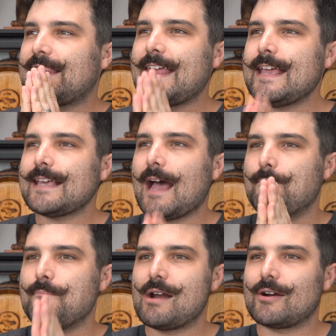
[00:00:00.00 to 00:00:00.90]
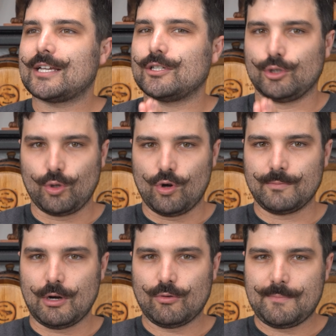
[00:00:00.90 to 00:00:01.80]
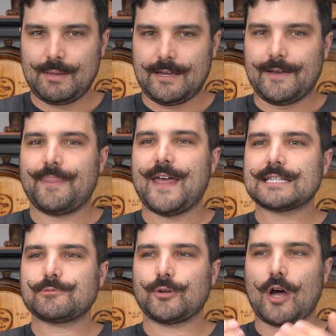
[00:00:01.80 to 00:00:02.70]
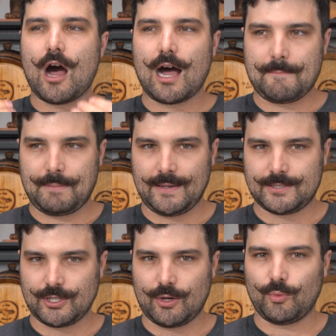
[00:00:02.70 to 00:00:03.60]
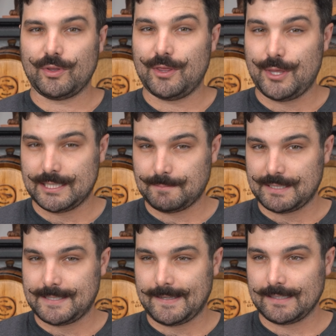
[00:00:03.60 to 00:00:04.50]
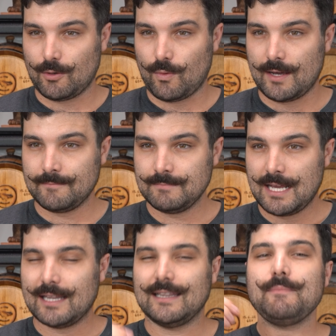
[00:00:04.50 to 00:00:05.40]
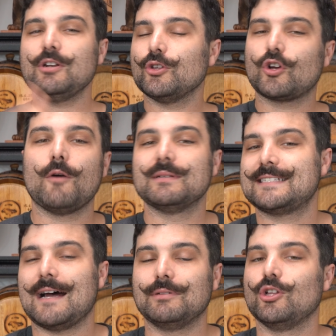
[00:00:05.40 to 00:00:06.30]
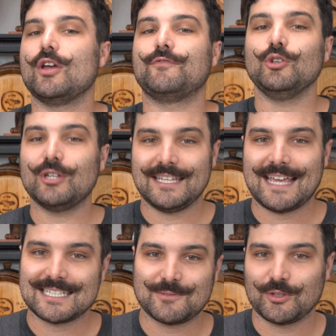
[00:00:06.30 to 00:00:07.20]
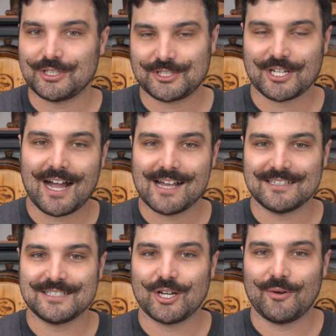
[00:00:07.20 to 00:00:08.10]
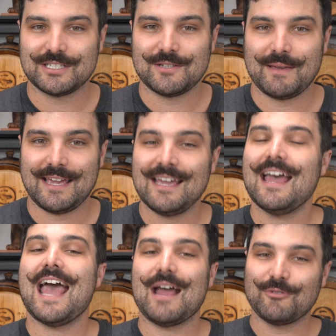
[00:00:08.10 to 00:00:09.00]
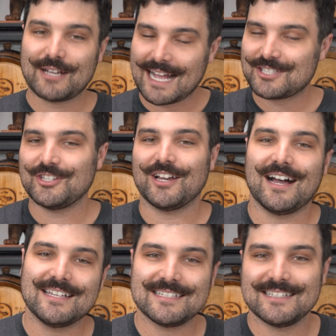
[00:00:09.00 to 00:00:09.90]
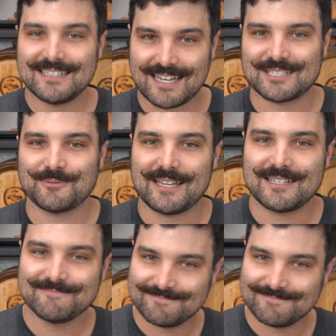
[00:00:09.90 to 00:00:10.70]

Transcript: think American lawnmower beer. That's what I picture with this particular one. Let me know in the comments down below if you can guess what the style is going to be, and we'll catch you guys next week.